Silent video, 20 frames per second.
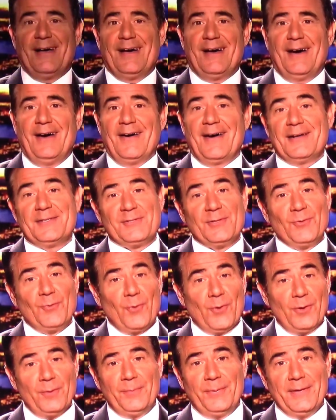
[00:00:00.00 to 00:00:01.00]
All right, so
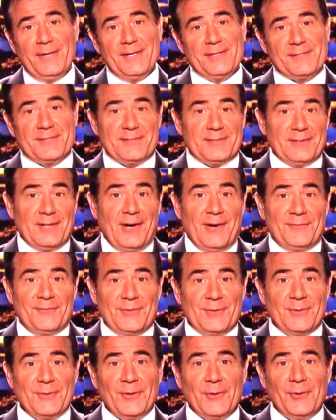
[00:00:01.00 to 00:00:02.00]
world peace, it's a
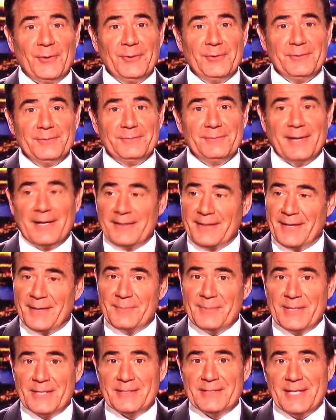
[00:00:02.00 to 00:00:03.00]
lofty goal, might
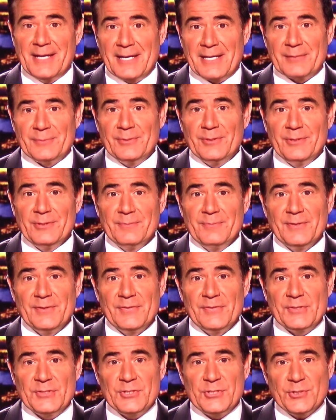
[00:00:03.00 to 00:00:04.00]
not be attainable,
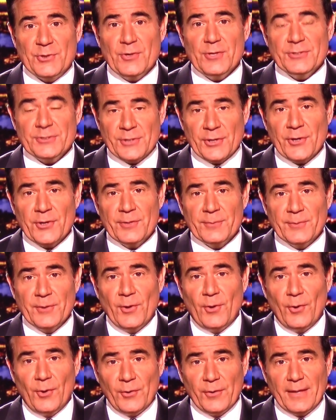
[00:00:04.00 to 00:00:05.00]
but the short-term
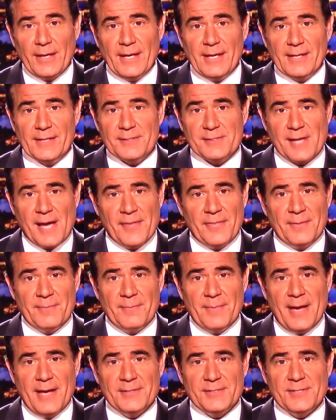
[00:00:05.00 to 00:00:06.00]
goal is, and the
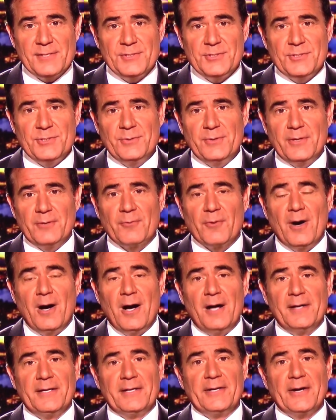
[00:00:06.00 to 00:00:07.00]
message to
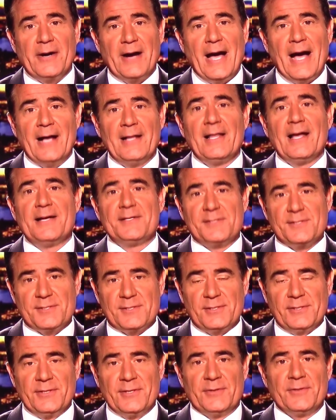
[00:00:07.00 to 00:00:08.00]
Iran and our allies is
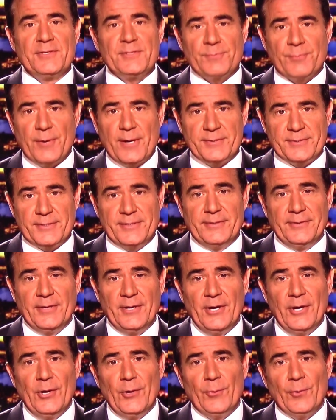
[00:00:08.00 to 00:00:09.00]
clear, this president
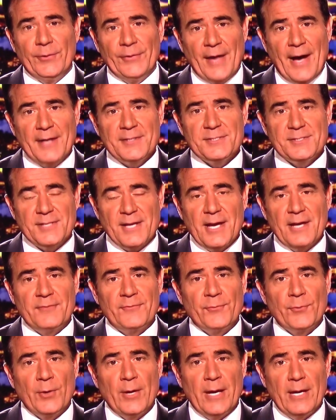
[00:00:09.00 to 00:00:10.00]
will not stand
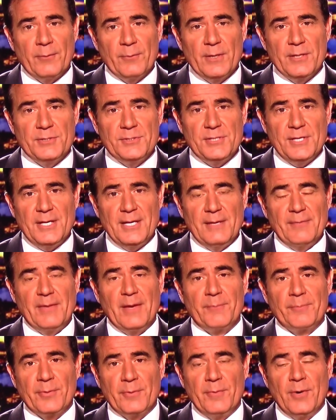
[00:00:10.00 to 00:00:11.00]
for a regime
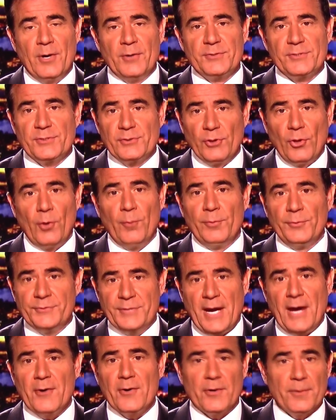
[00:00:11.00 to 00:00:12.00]
that promotes global
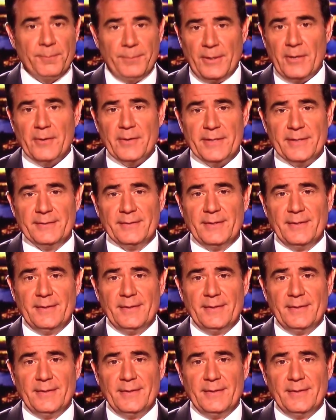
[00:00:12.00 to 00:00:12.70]
terror, period.